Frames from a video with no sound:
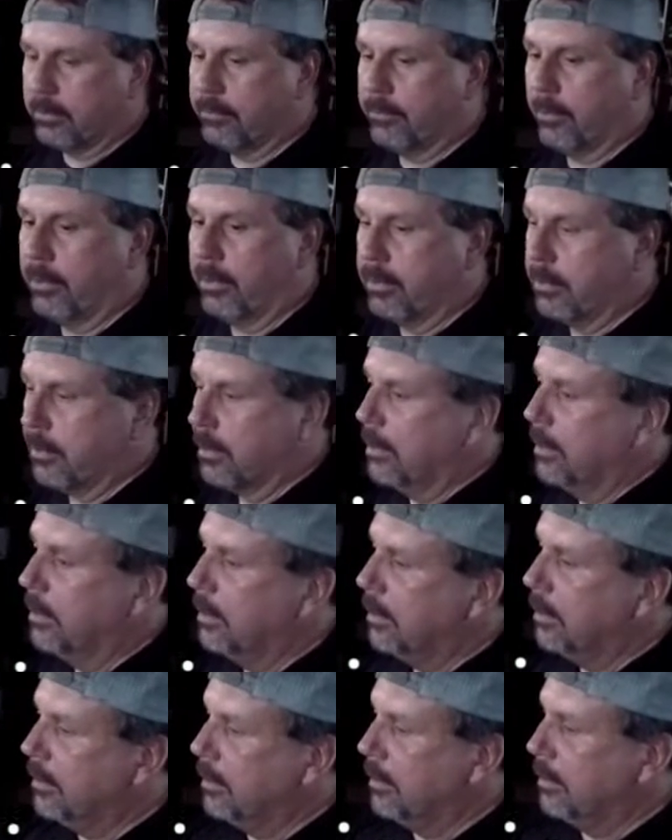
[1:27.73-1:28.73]
and 40s.
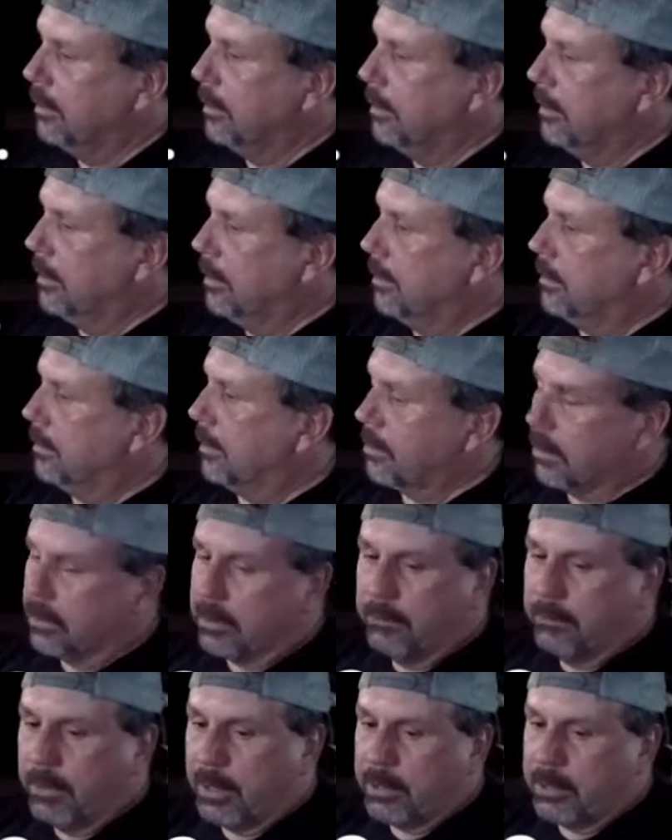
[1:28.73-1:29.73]
So
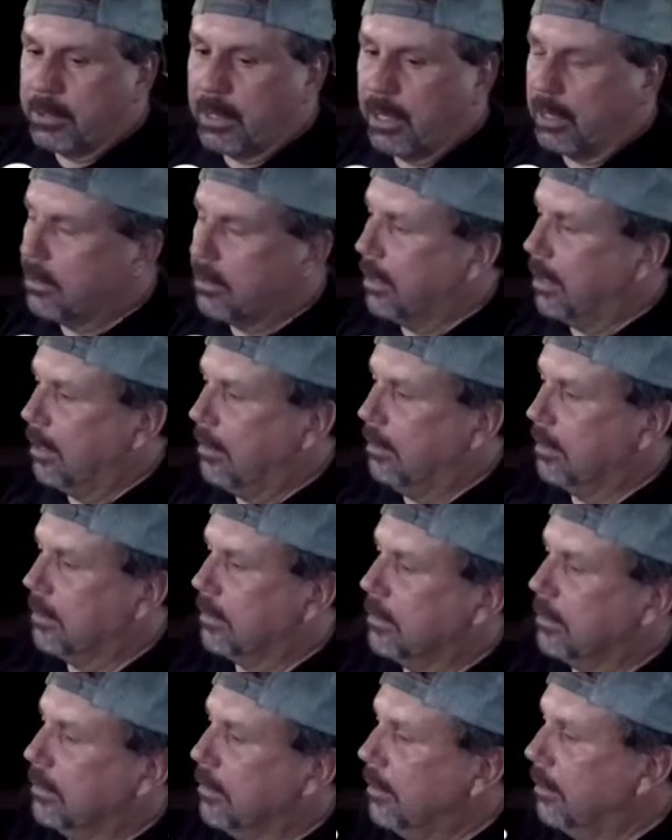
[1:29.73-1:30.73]
just investigate that and
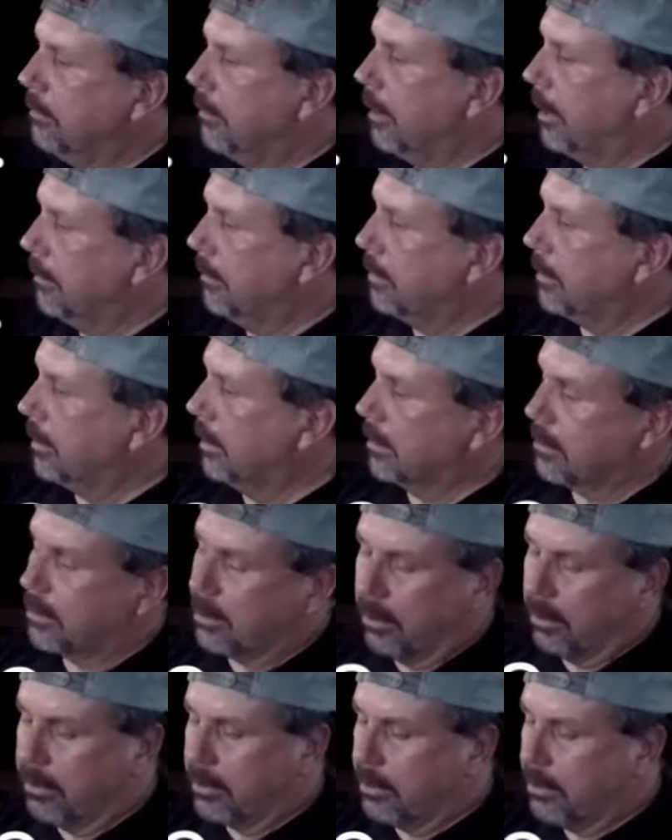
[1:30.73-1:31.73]
listen to it, but I'm just going to
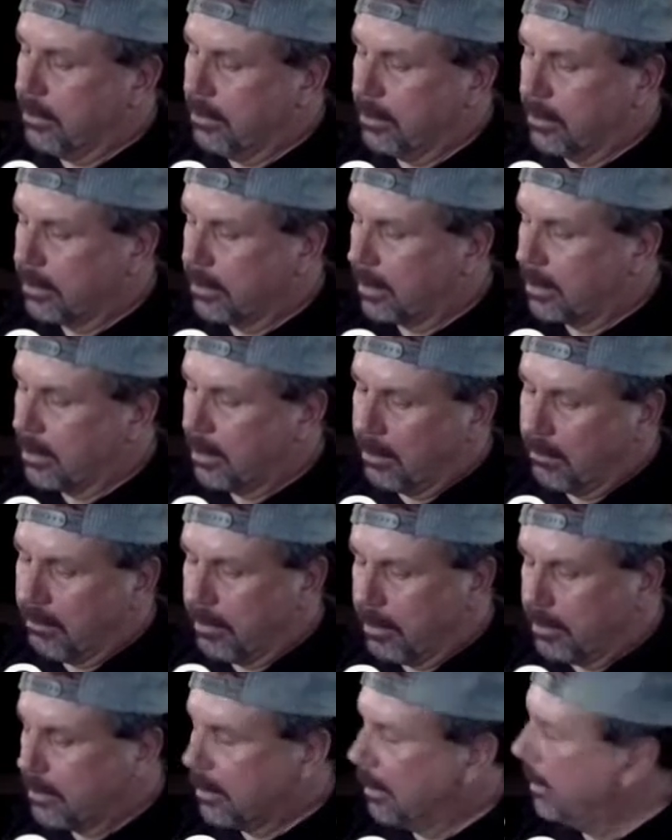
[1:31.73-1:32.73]
show it to you because I can't
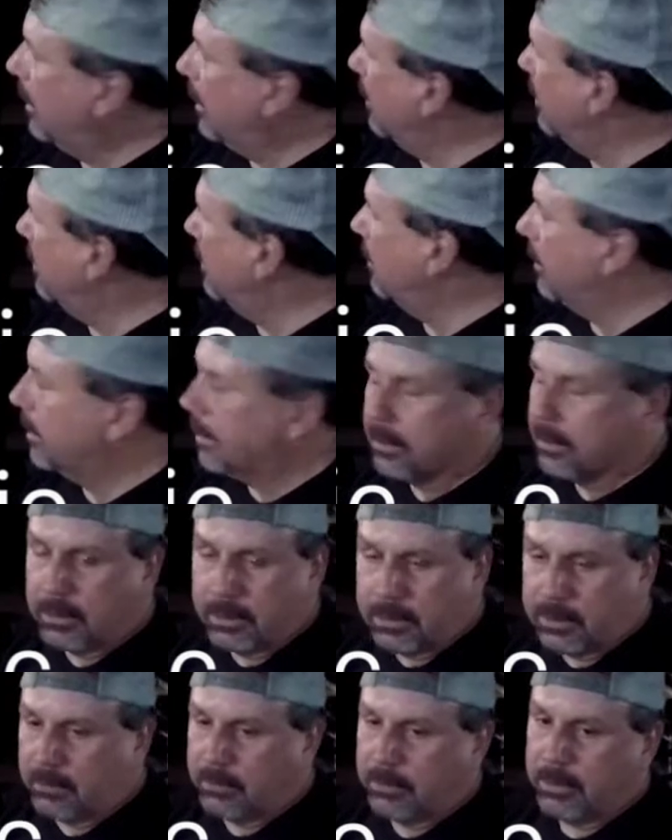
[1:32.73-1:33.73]
really tell you how to do it because
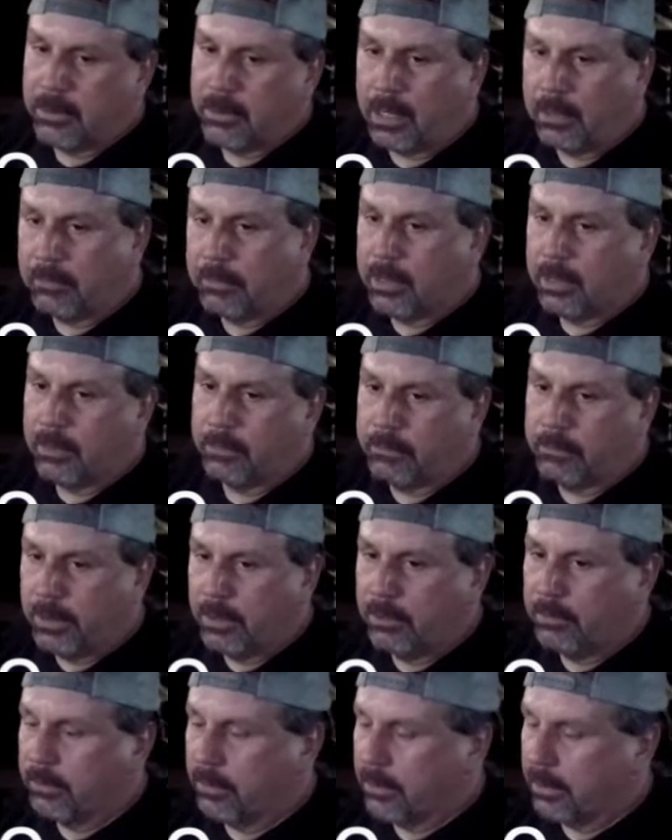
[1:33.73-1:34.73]
it's something you have to get a
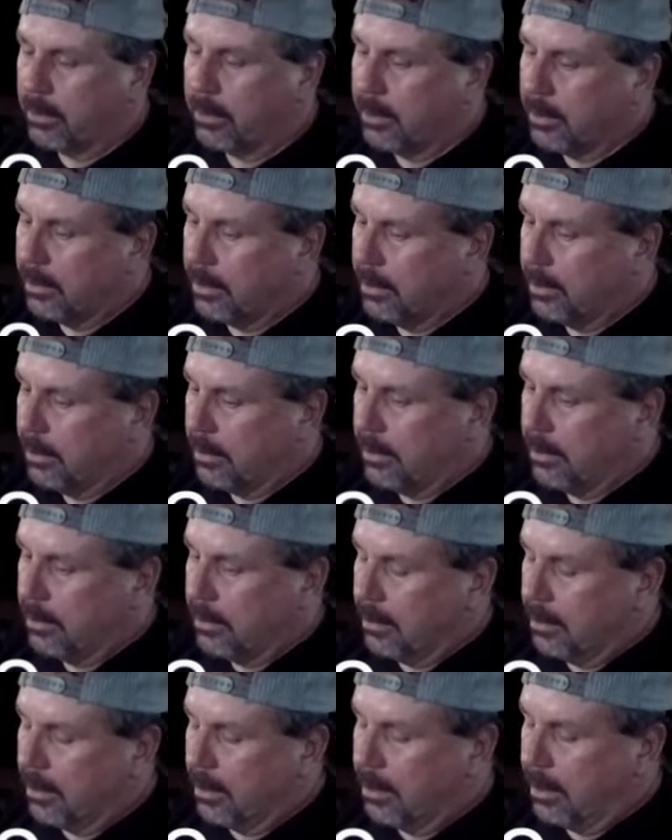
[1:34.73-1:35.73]
feel for.
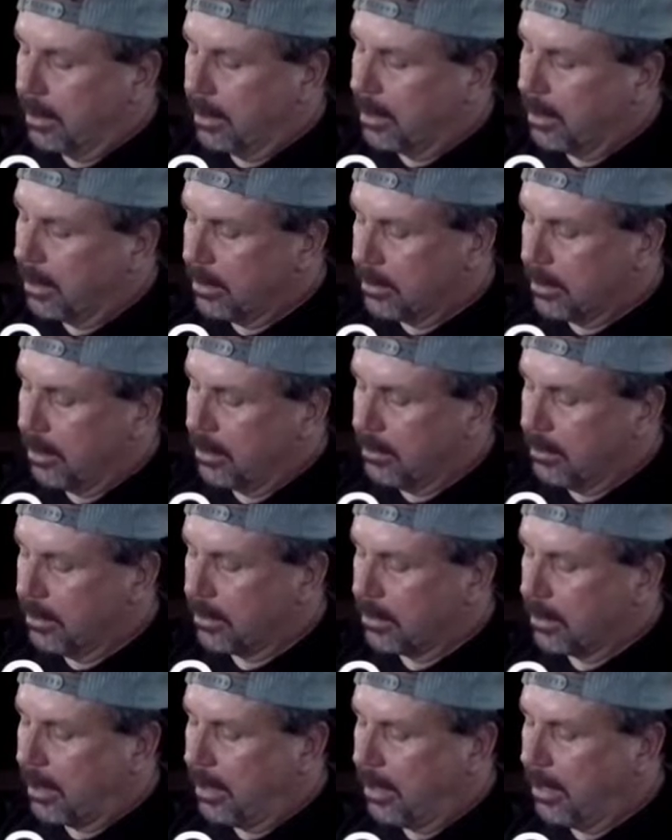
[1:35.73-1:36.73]
I can tell you
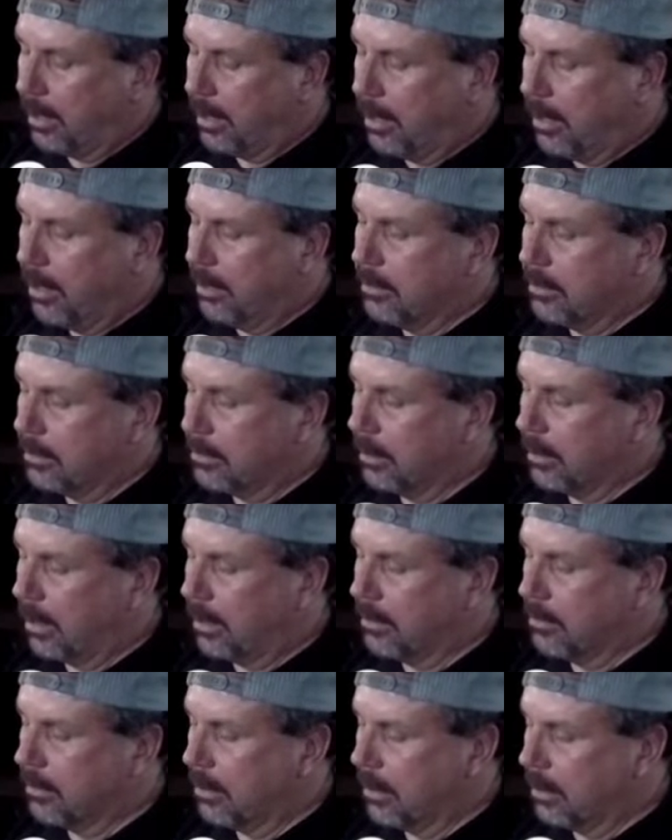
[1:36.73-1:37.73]
that the hi-hat
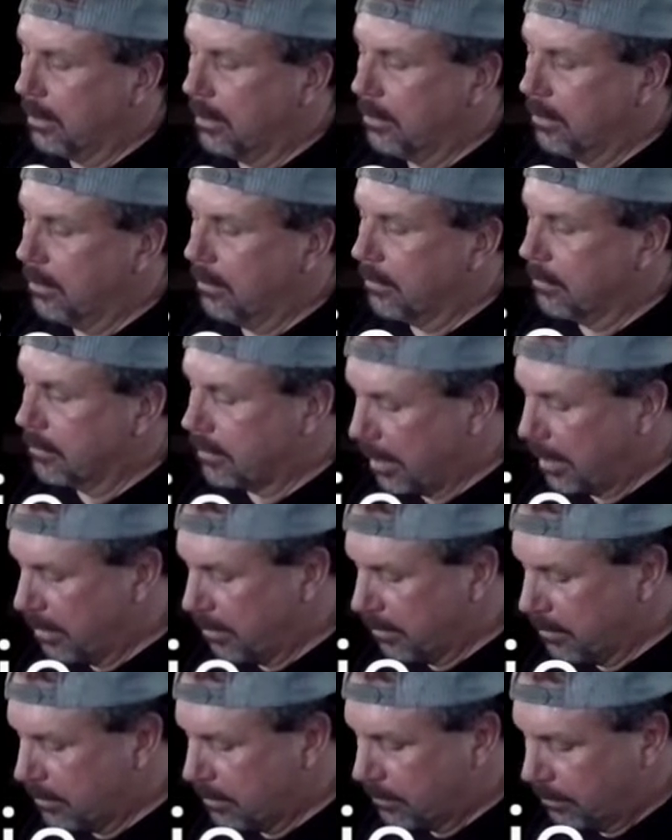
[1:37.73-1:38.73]
has your
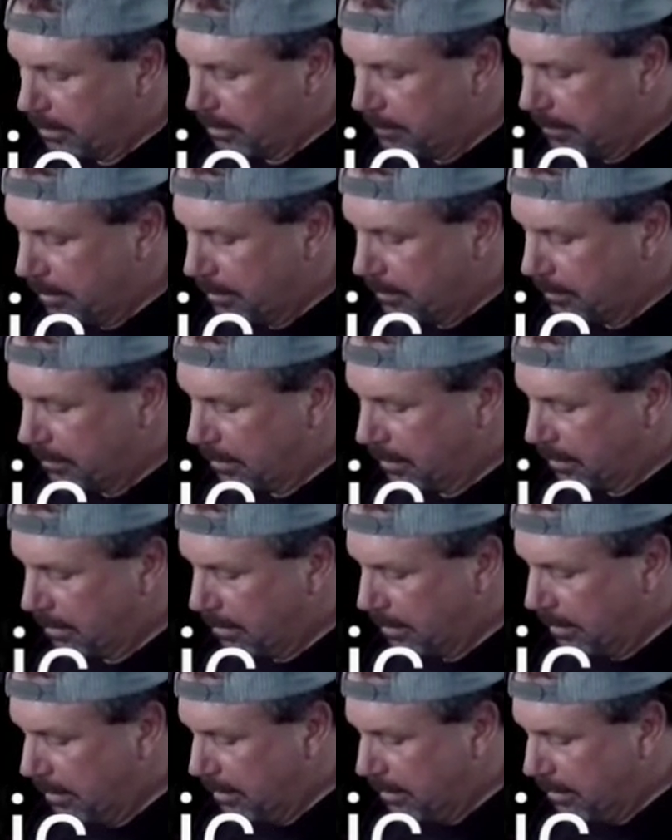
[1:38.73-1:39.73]
standard swing beat's
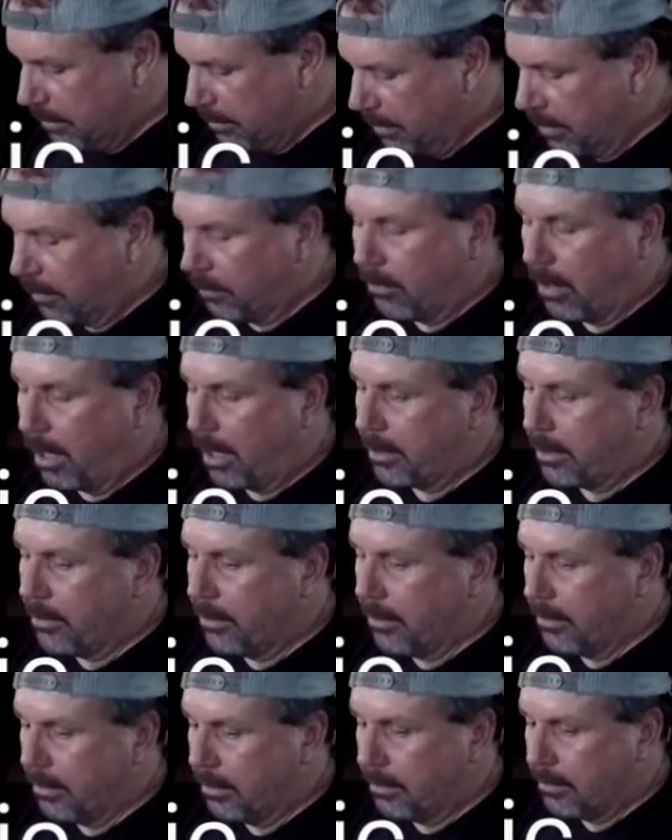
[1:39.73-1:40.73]
you're going to rock
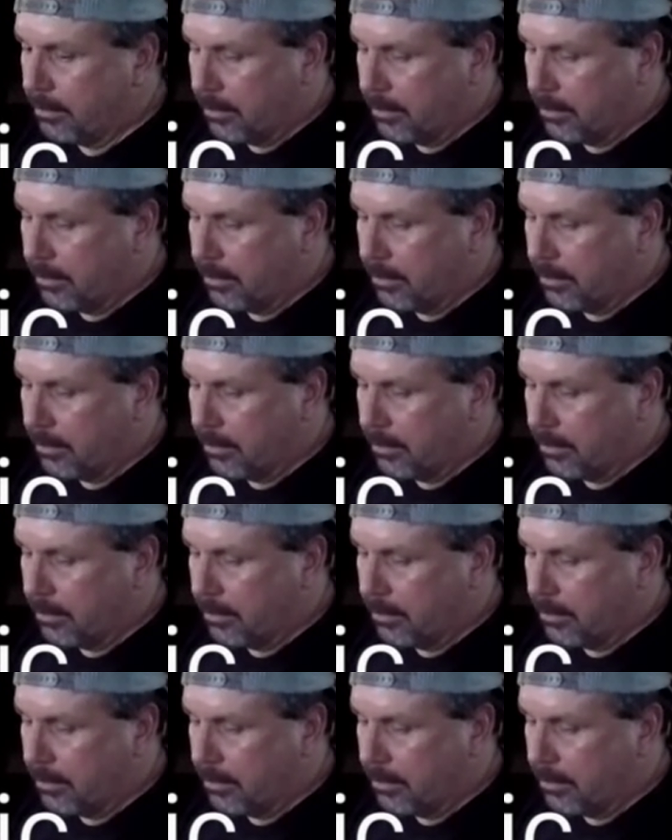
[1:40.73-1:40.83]
your